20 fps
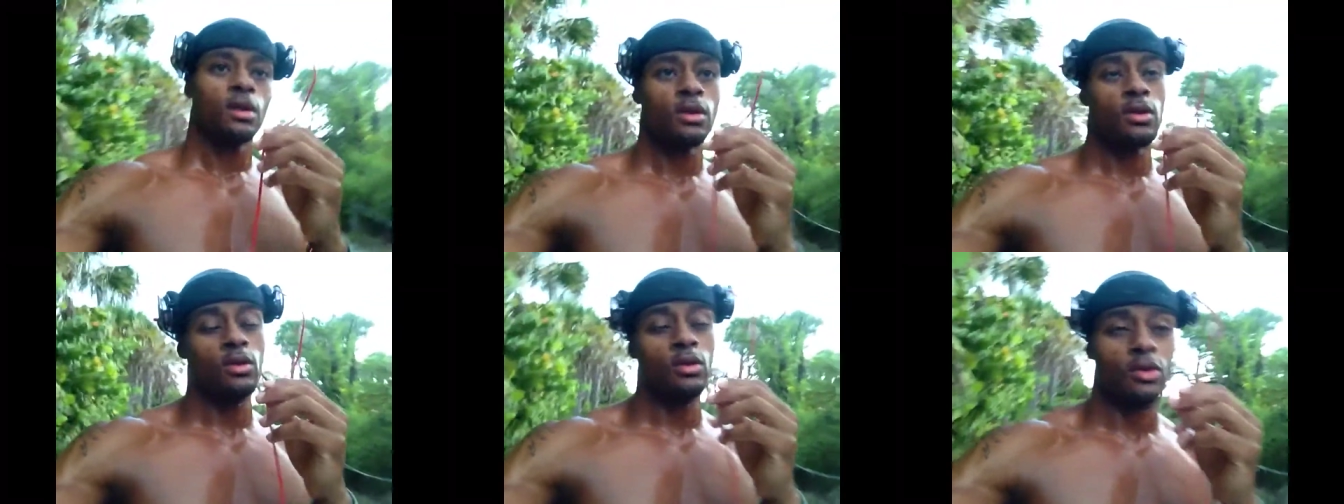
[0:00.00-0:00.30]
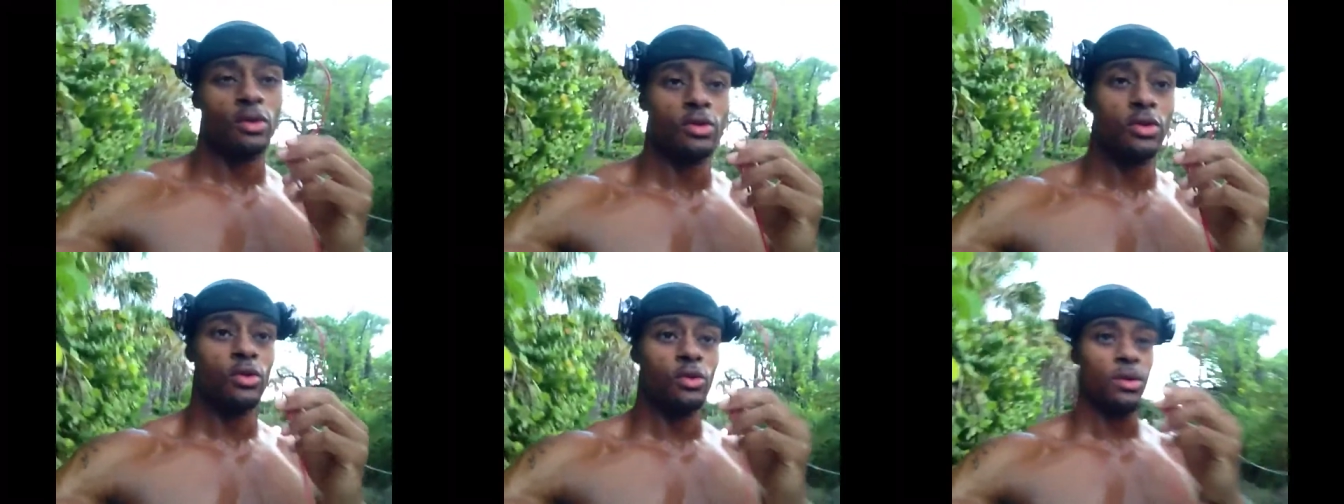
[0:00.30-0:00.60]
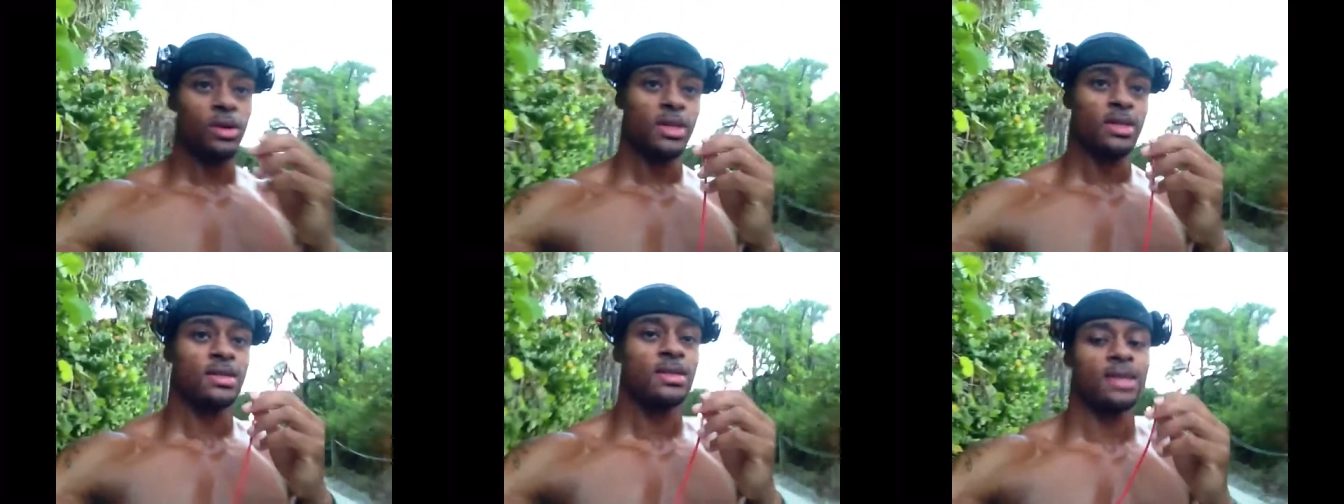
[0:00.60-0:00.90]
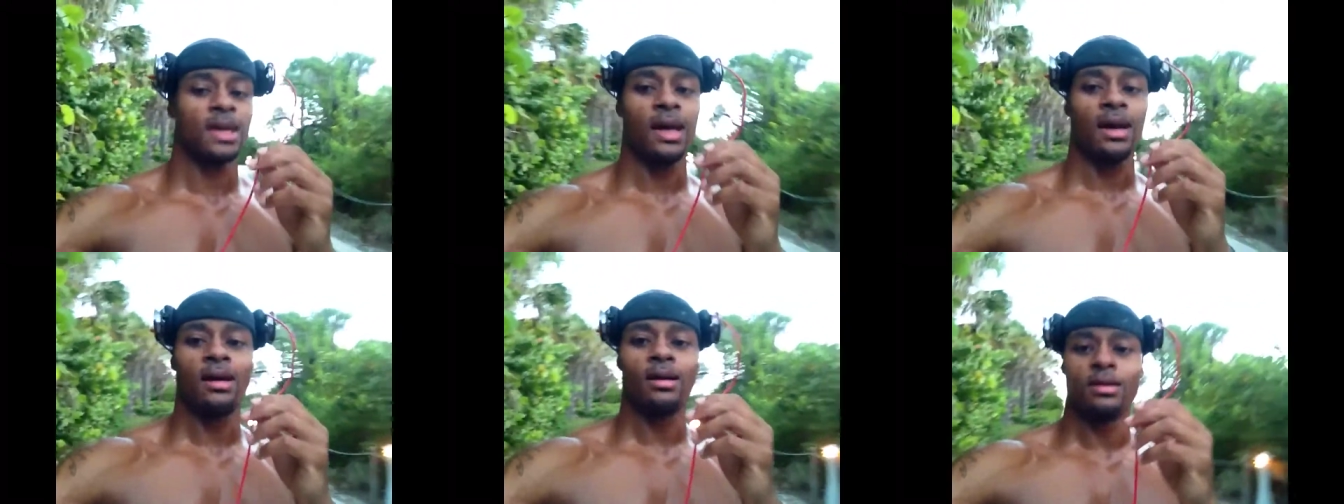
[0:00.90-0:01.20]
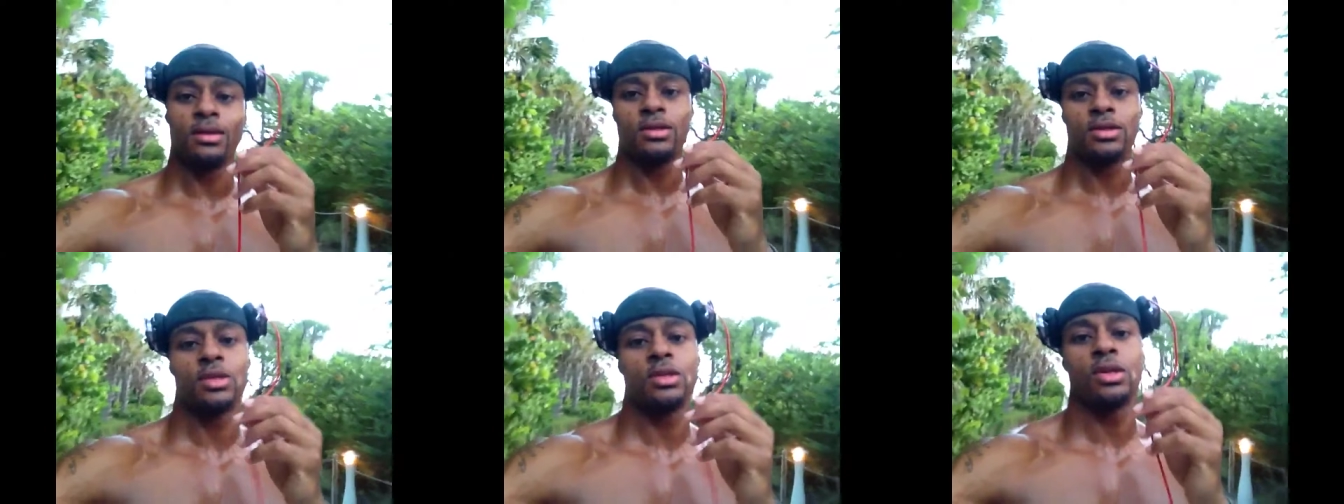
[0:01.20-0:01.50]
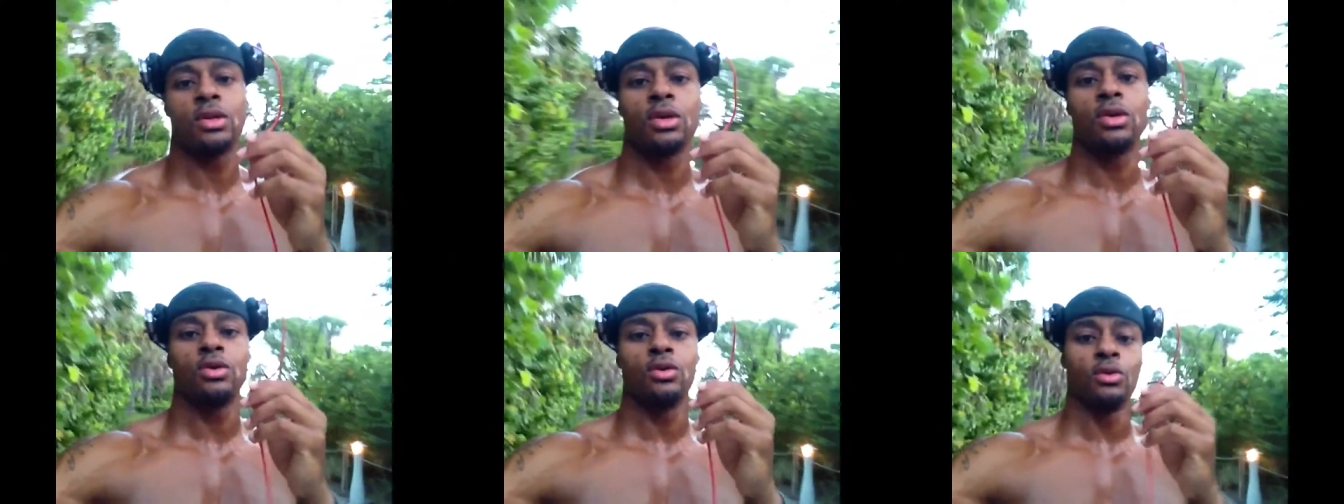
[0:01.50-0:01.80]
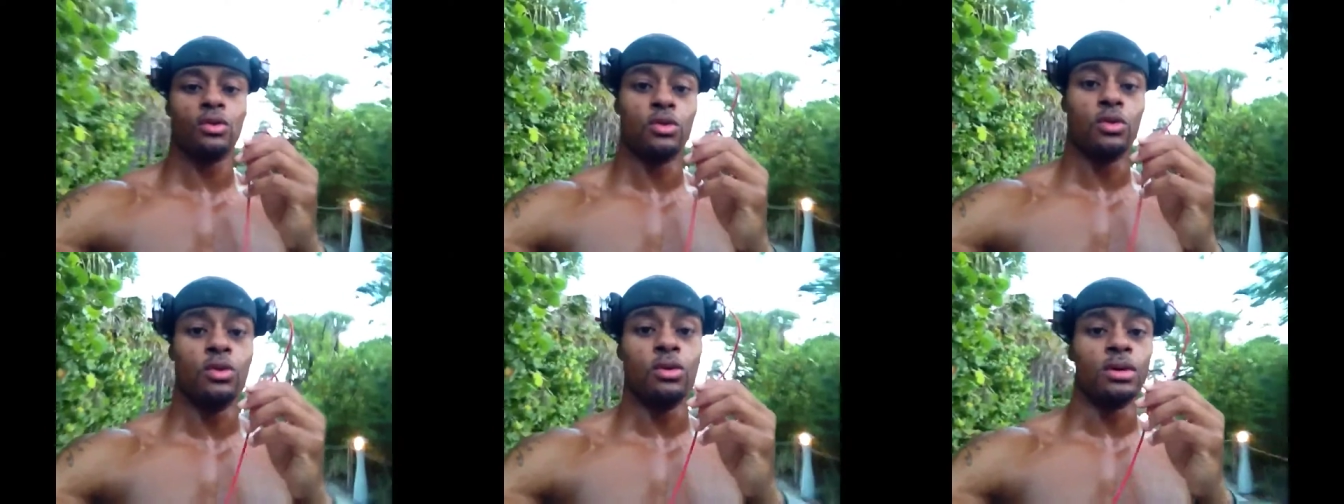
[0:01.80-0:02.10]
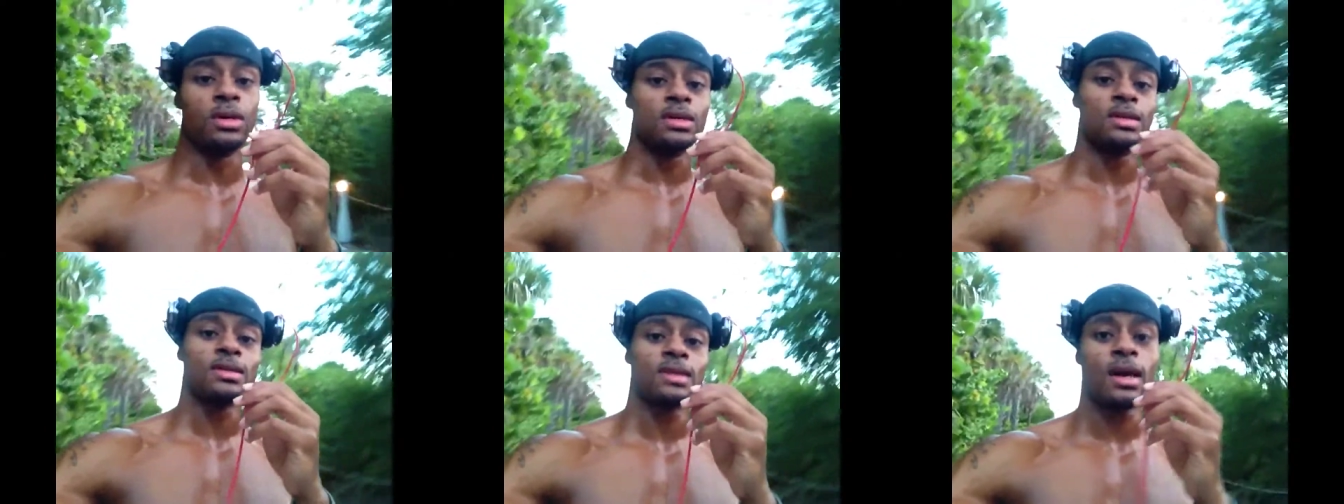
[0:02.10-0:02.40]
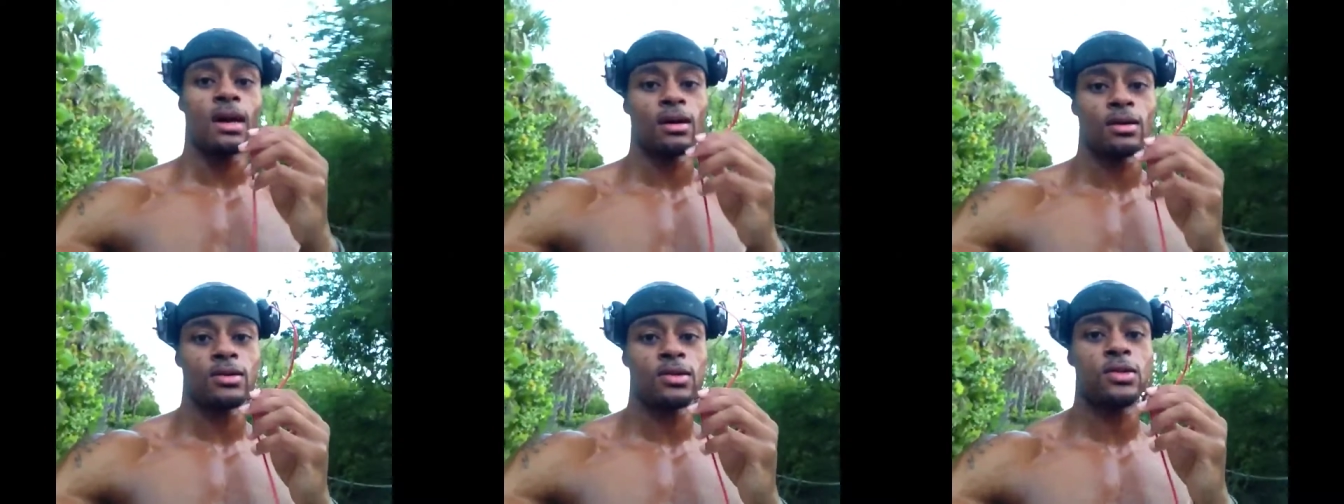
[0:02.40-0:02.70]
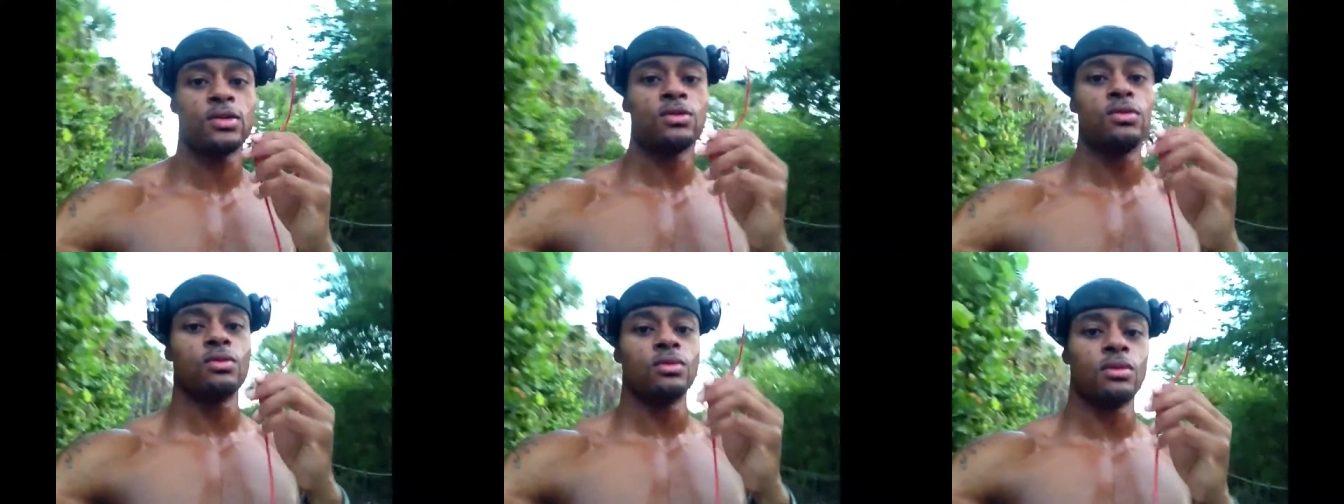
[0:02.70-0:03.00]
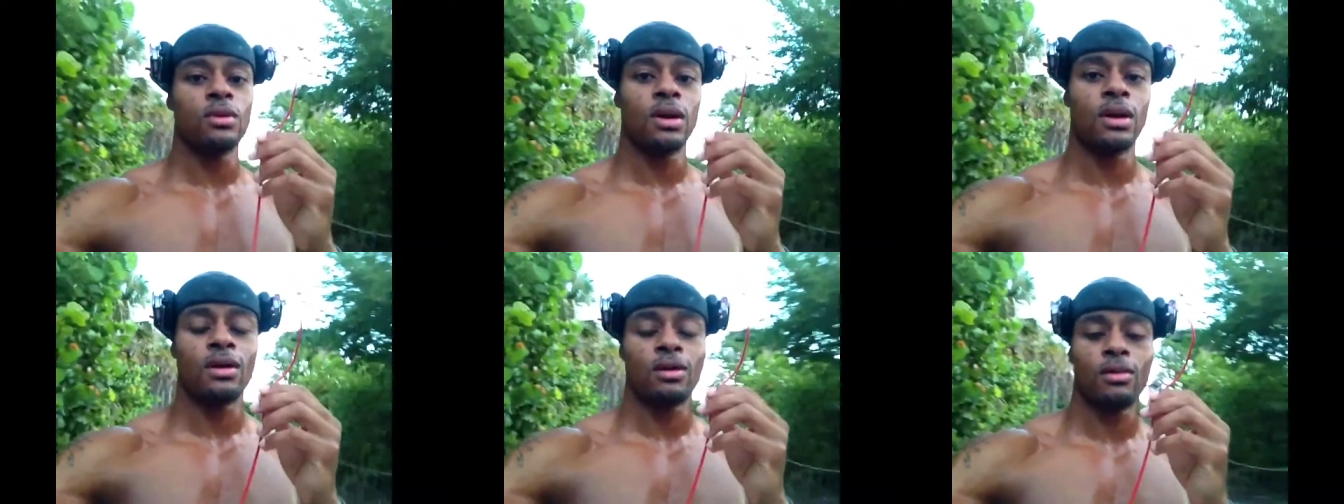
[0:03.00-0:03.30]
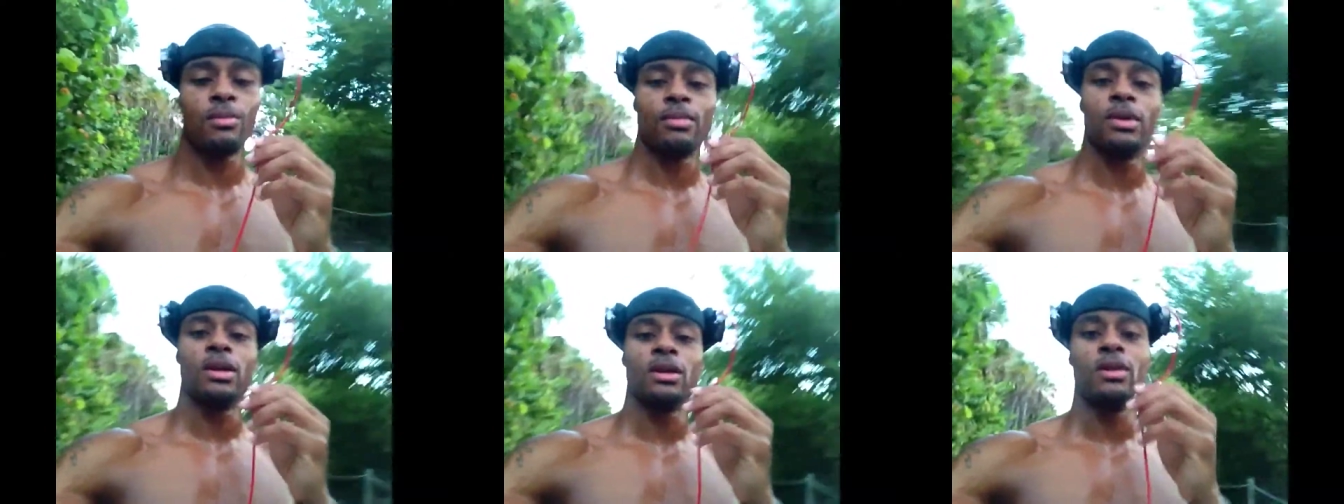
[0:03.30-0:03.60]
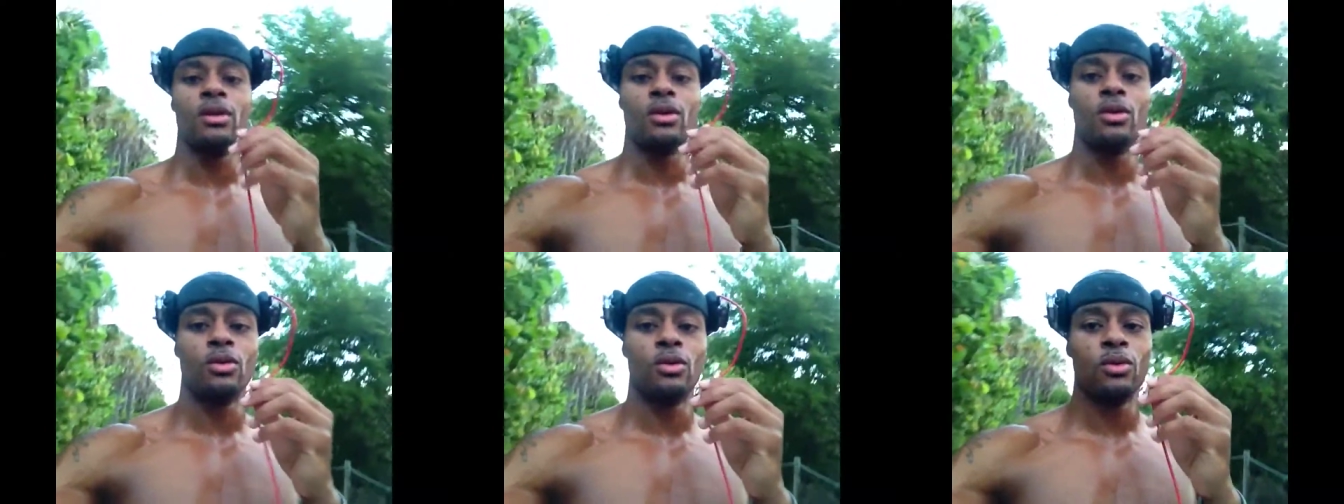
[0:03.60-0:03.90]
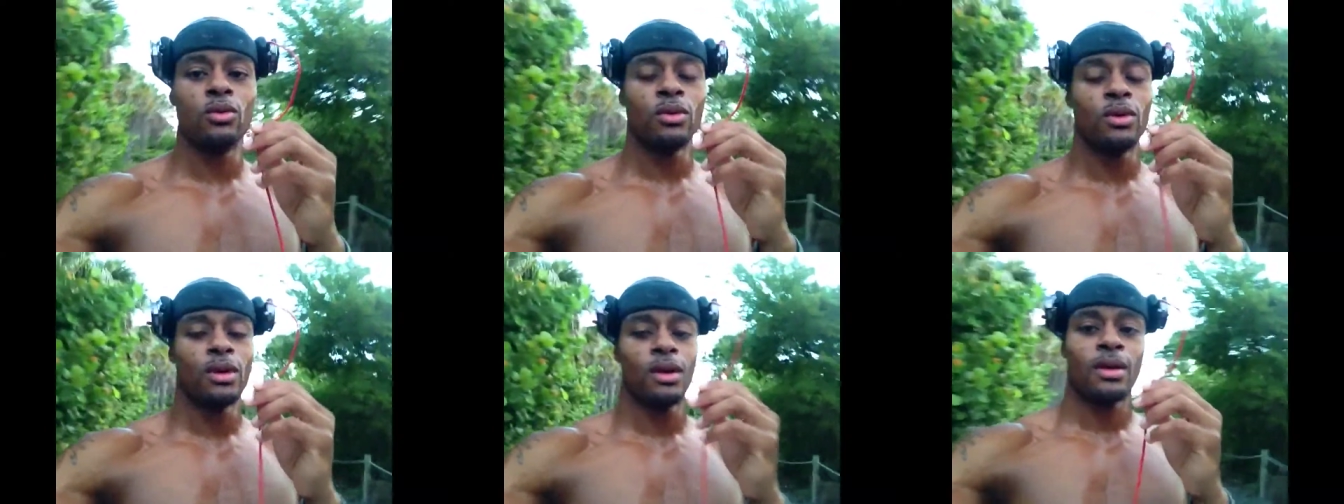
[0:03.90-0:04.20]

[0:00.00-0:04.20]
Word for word: you're going to do it in silence, you're going to do it in solitude, ain't going to be no